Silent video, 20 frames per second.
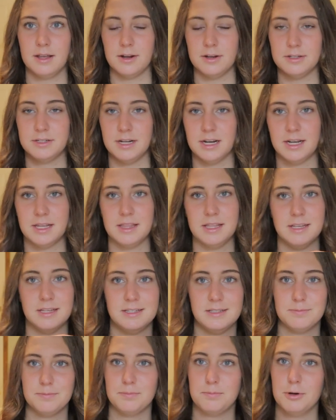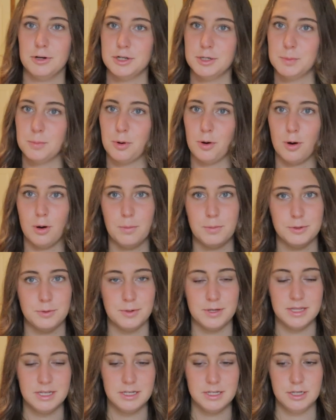stuck in this push-pull
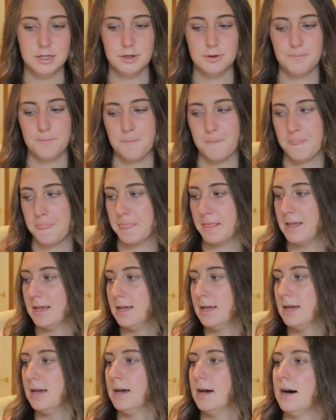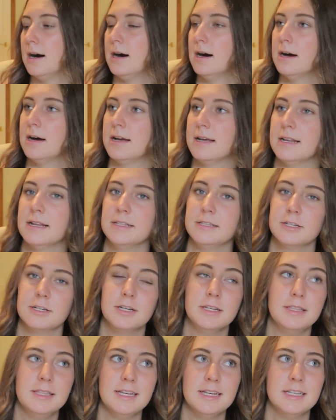between the two. Uh, and it's a
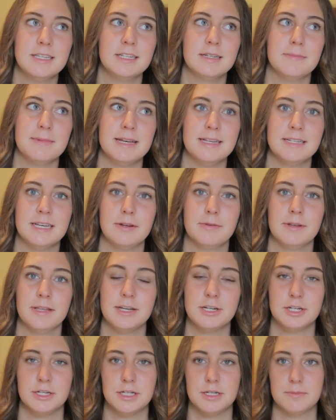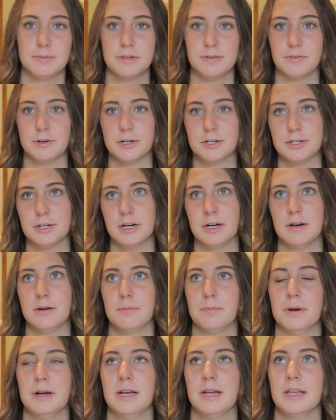good thing to maintain relationships for sure,
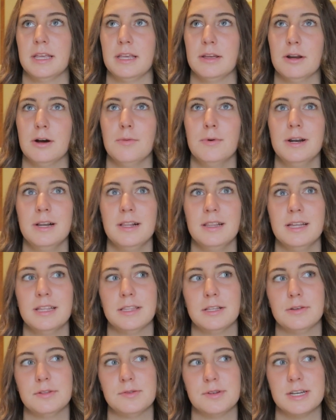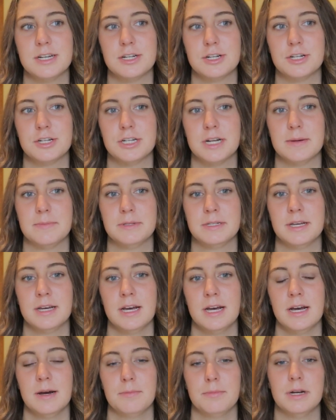but you don't want to let those relationships
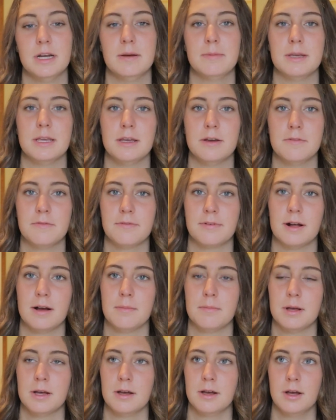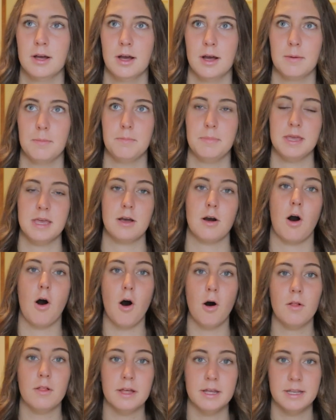prohibit you from being
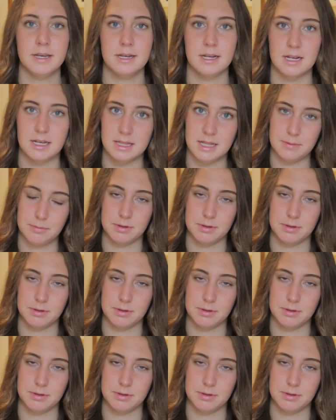all in in that